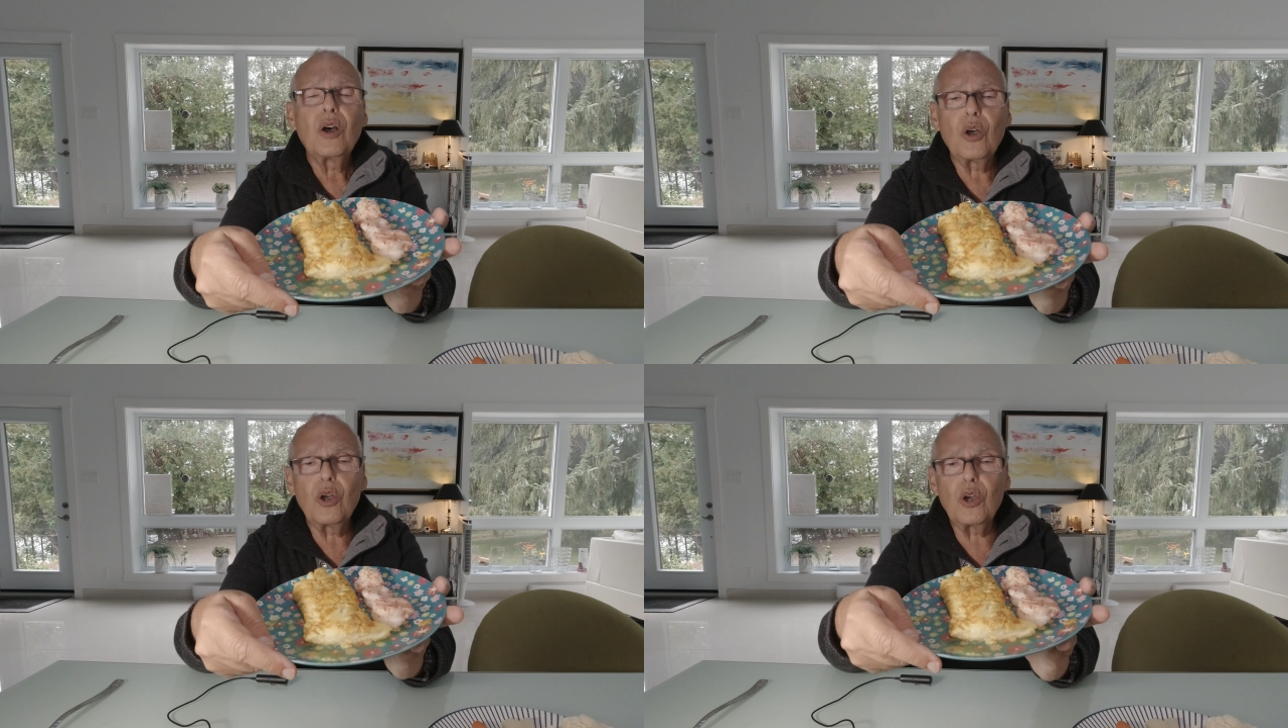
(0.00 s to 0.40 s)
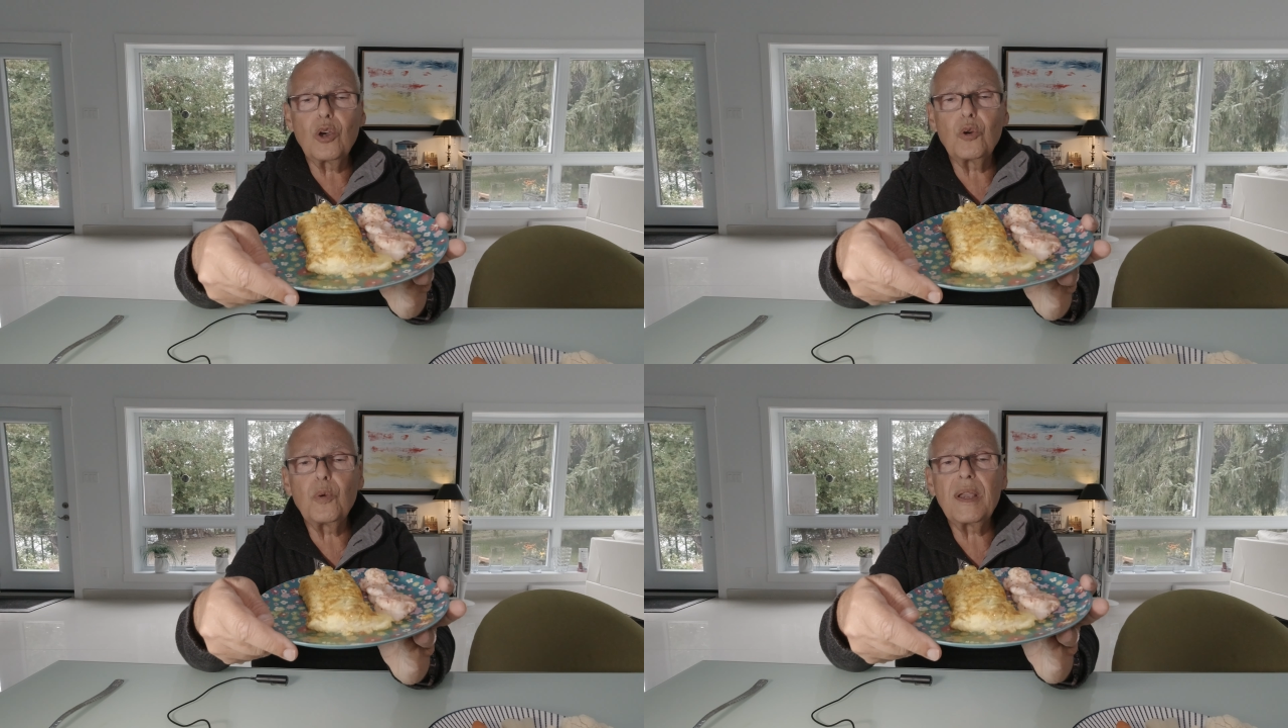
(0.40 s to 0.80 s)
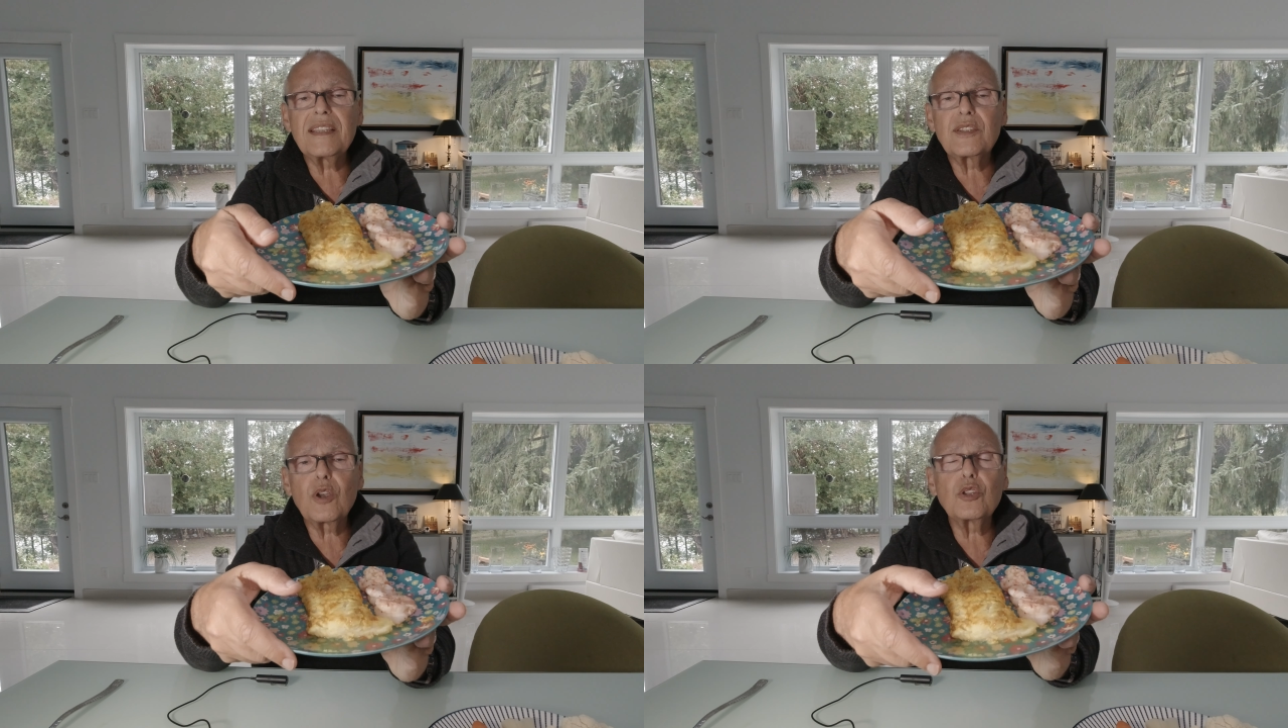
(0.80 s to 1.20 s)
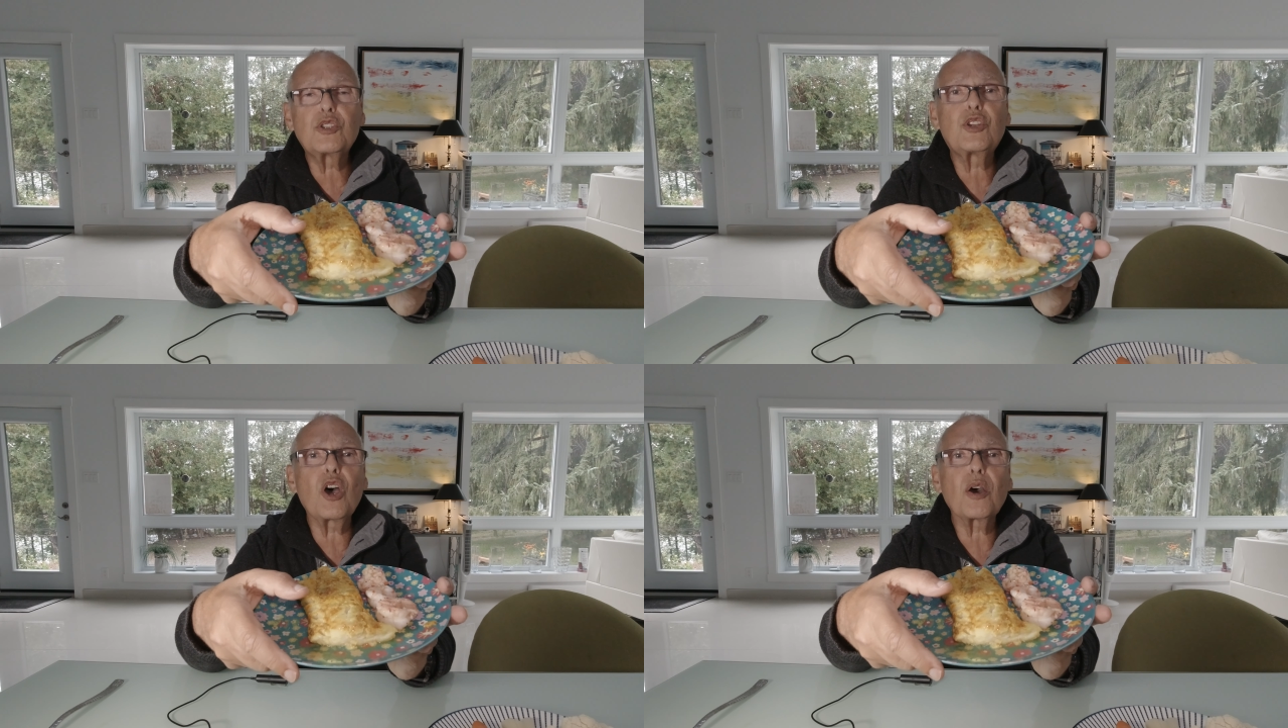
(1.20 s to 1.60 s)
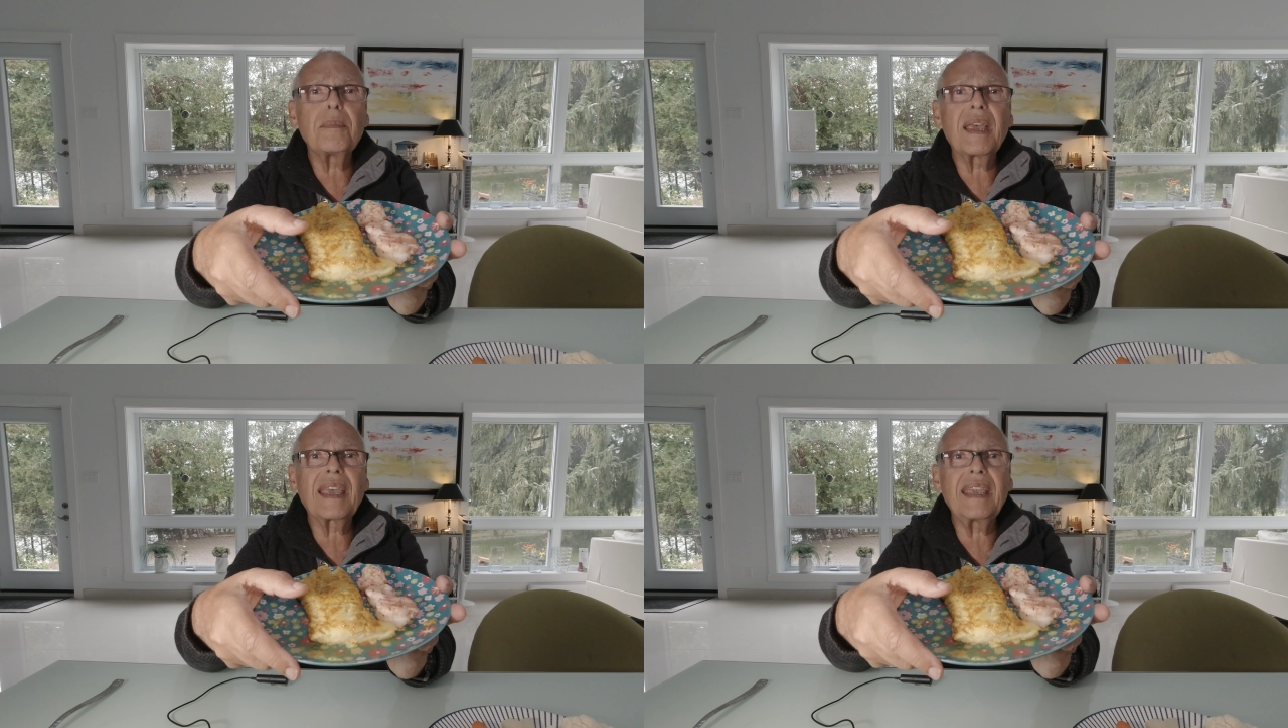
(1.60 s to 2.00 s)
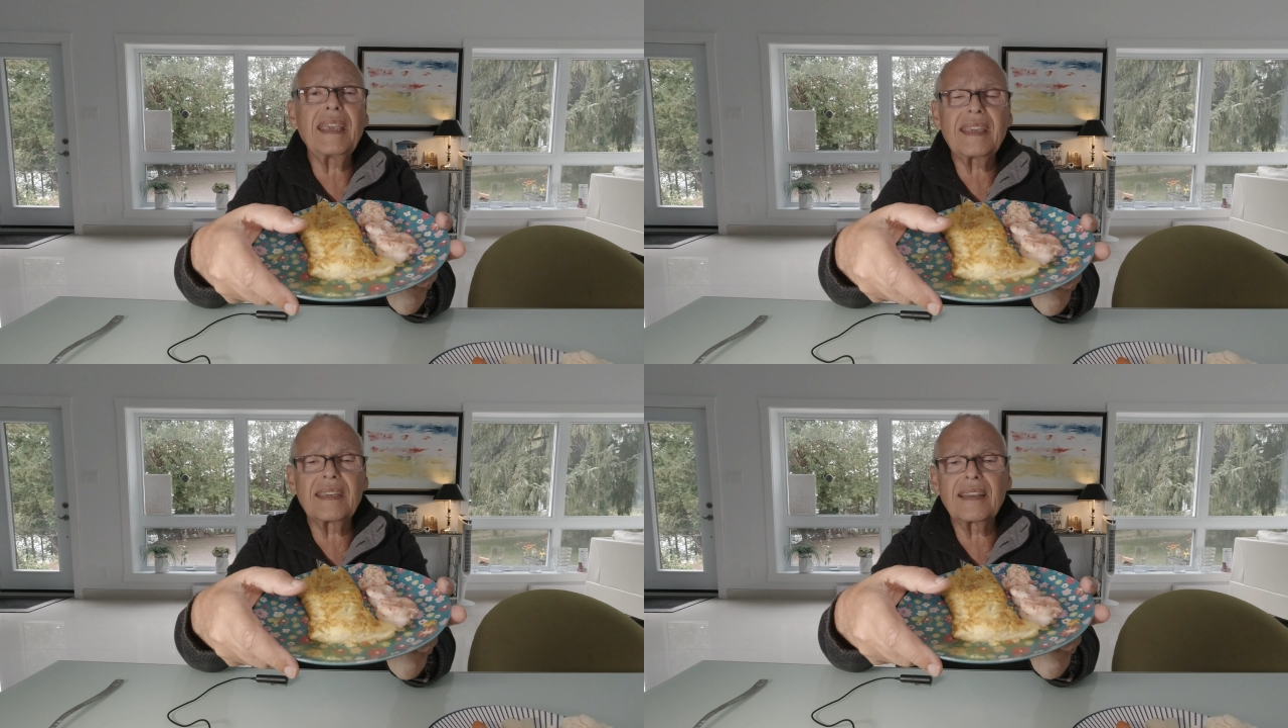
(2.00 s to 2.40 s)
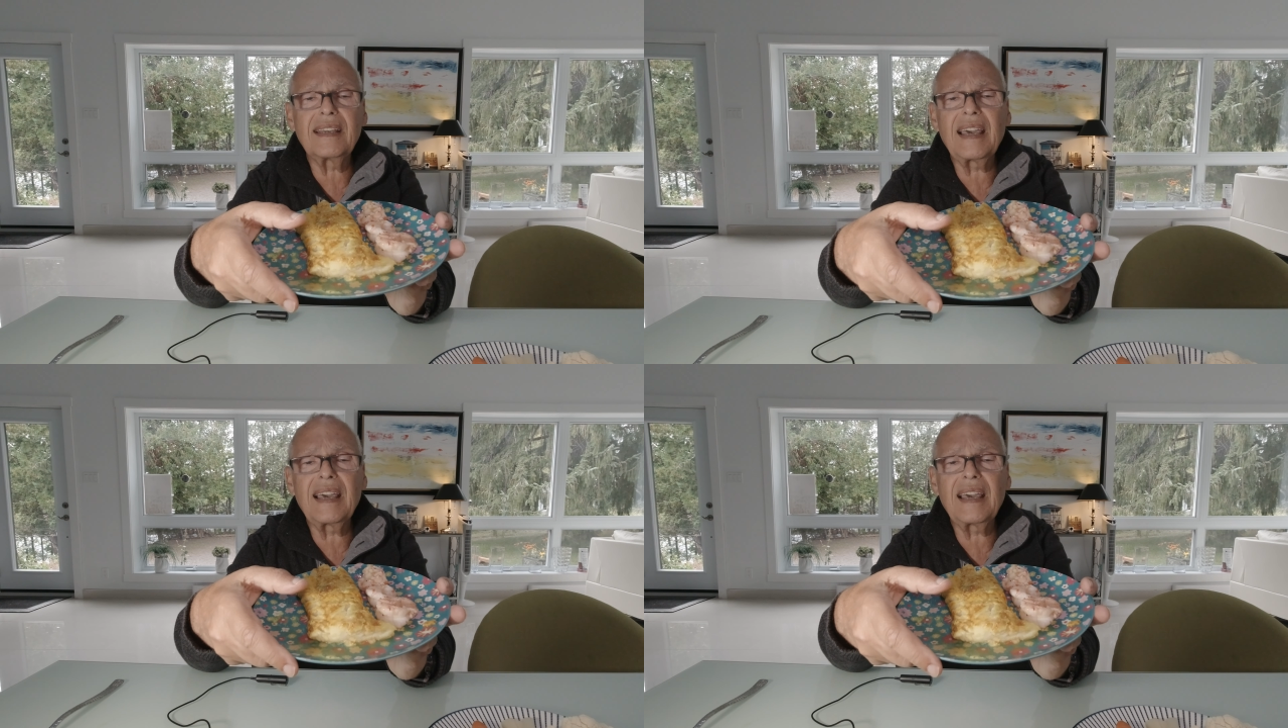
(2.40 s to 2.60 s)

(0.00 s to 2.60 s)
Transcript: uh, with uh, turmeric,